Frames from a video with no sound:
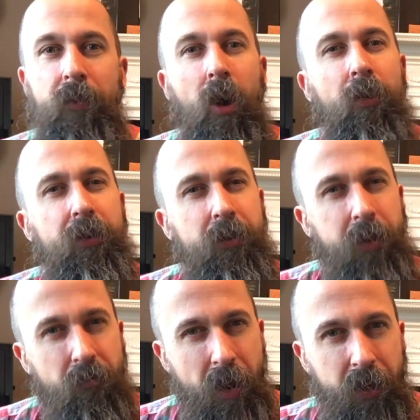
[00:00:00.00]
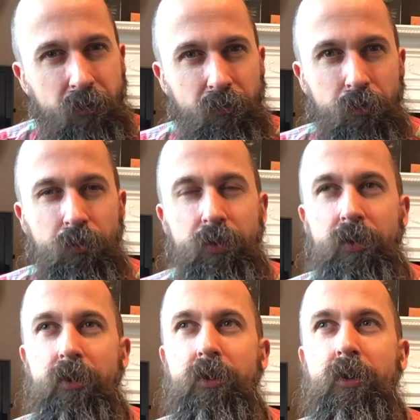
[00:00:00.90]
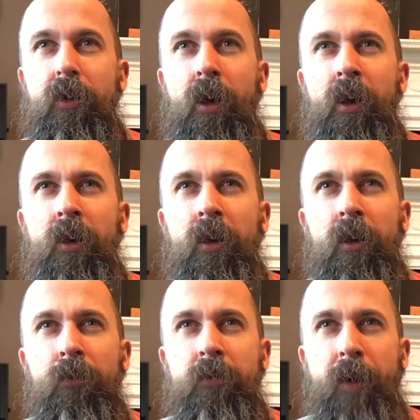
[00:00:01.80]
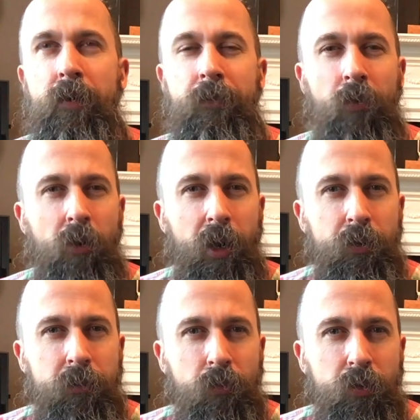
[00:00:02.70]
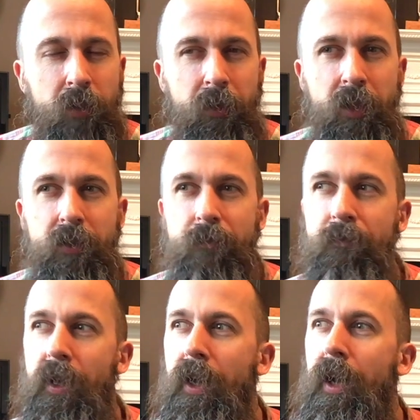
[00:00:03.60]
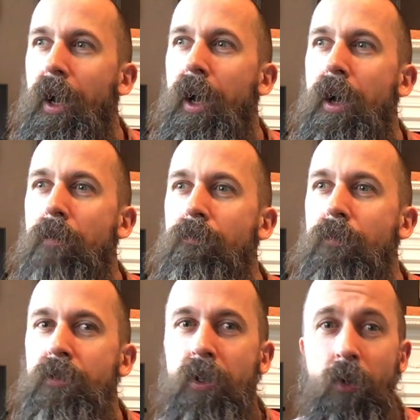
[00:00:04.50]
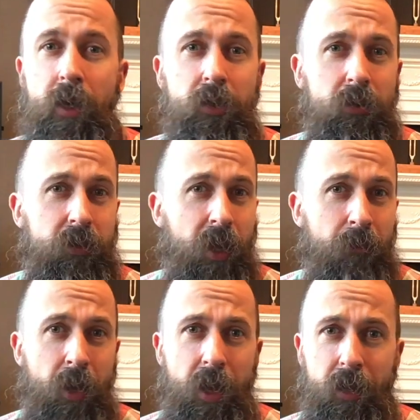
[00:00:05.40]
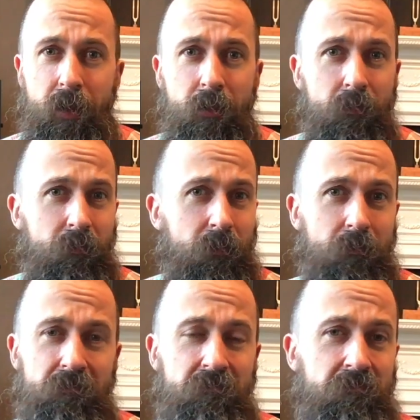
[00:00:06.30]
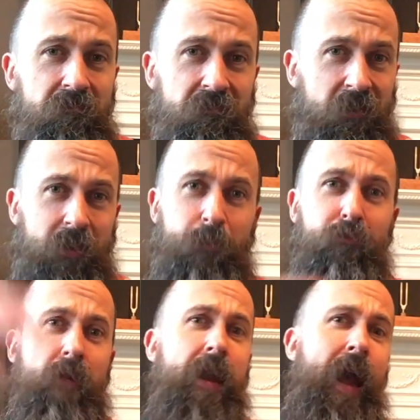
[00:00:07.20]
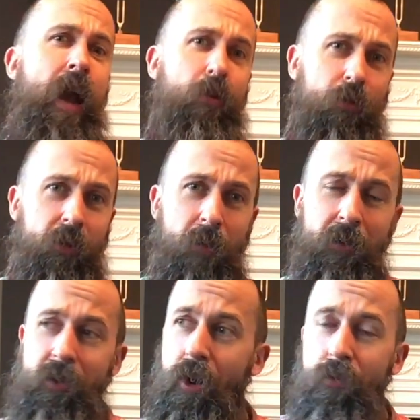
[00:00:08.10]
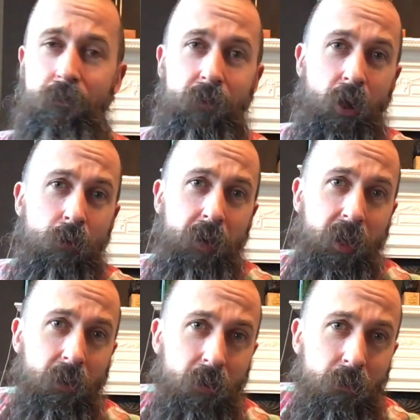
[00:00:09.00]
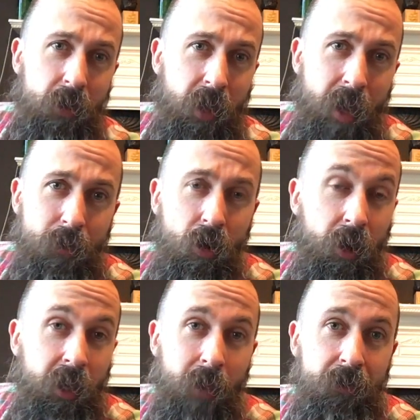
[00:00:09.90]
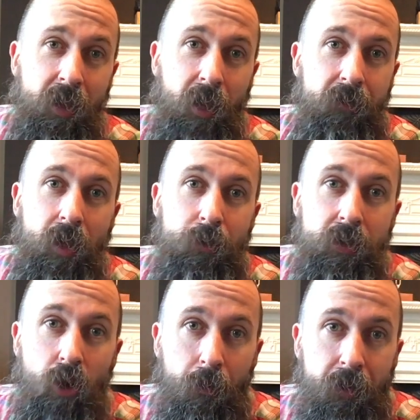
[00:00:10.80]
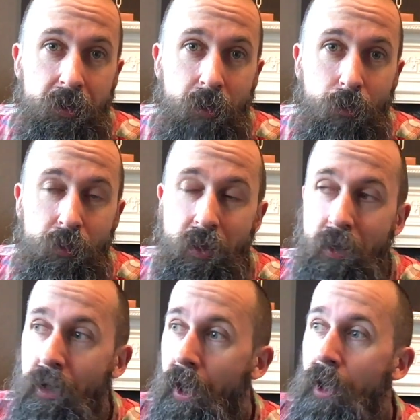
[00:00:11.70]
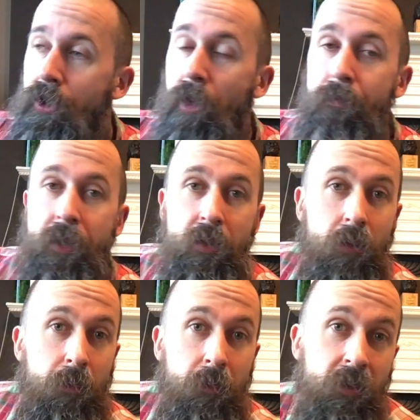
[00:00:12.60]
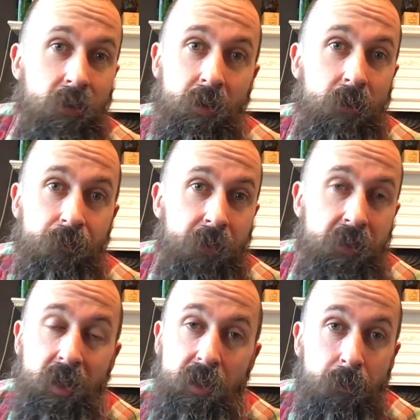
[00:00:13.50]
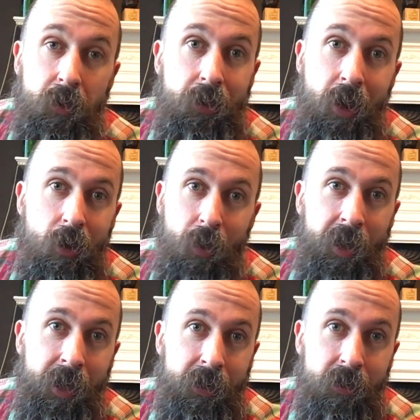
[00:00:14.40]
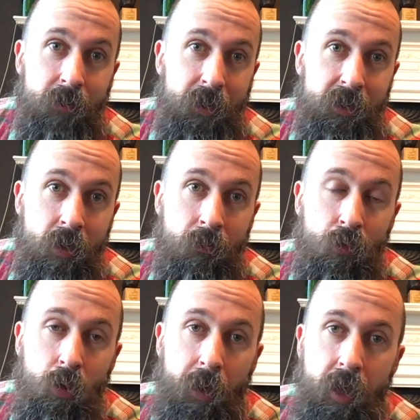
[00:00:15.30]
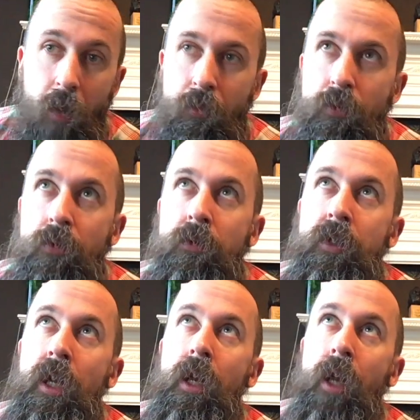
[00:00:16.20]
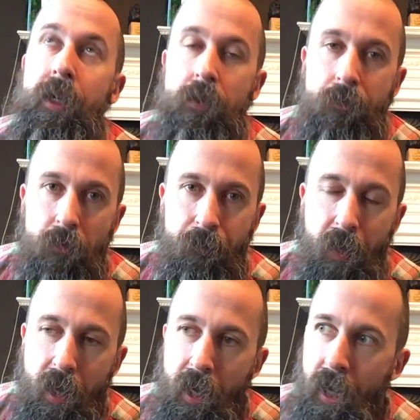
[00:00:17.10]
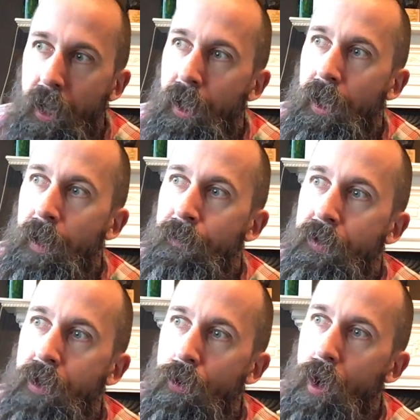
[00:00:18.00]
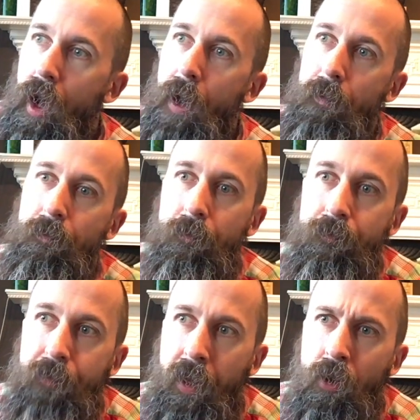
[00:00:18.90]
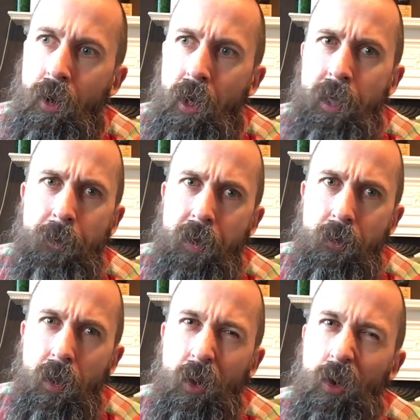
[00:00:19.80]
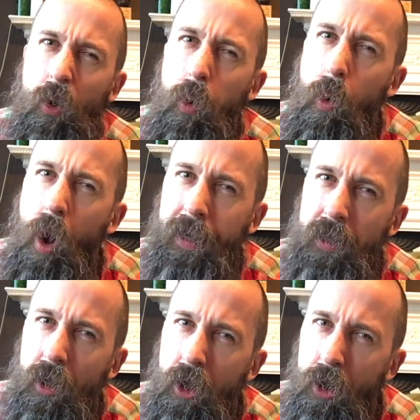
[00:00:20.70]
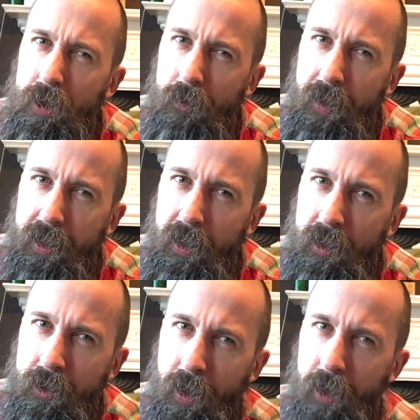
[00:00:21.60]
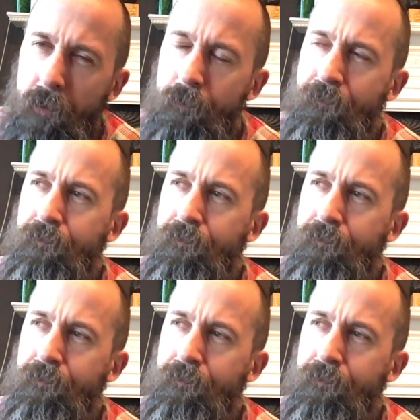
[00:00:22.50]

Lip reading: on the direct route, it was about 4 hours 40 minutes. So I just sat back and spread out. I mean, nobody came along. I kept thinking every time we stopped that someone was going to jump into the seats, but no, I had it to myself all the way up, which was delightful. So I got quite a lot of knitting done.